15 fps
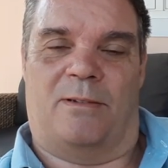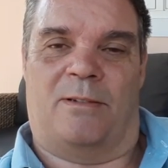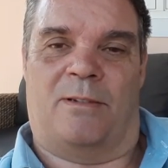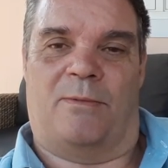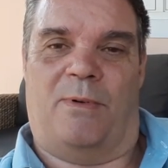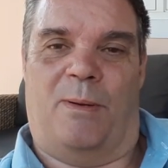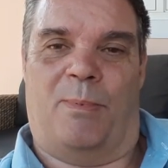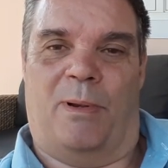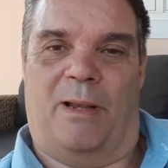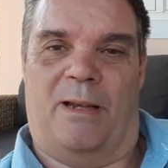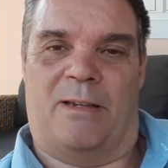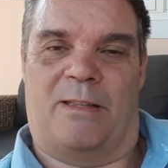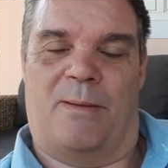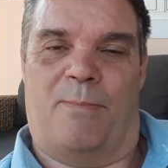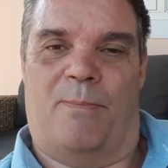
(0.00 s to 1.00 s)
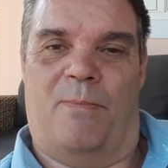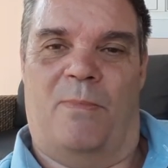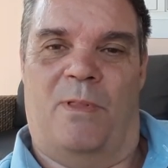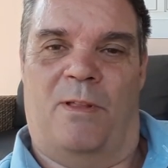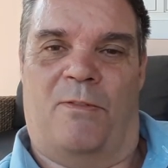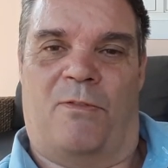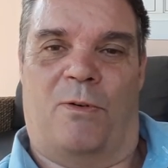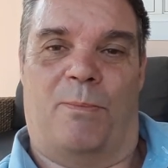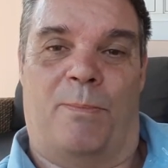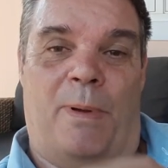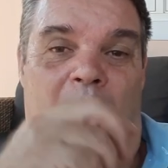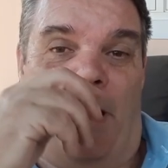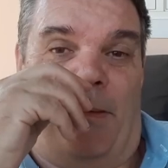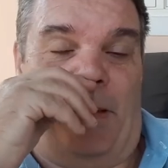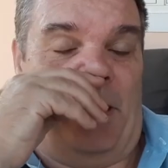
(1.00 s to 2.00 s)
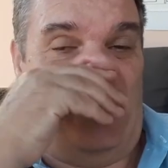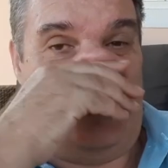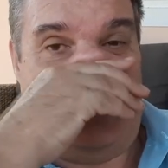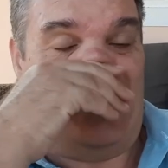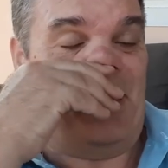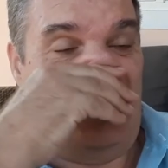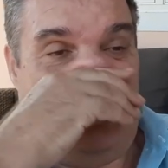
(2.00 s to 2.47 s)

to replace the front bearings,